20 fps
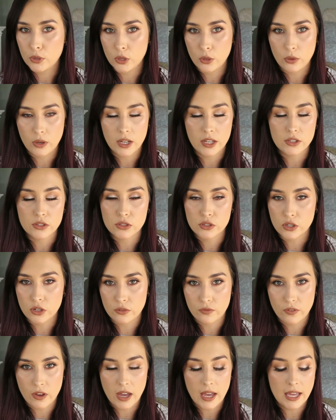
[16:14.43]
pure,
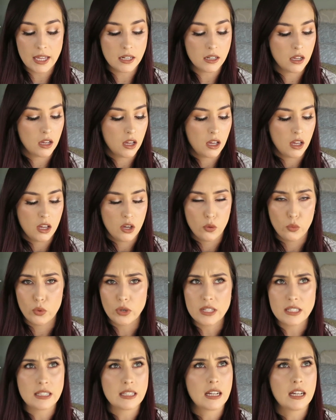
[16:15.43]
certified,
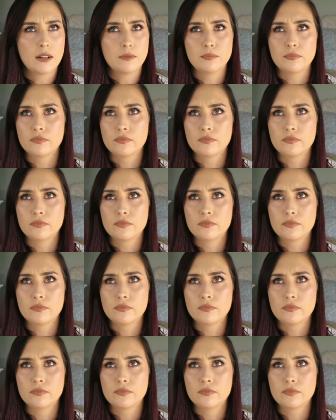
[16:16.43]
what is it,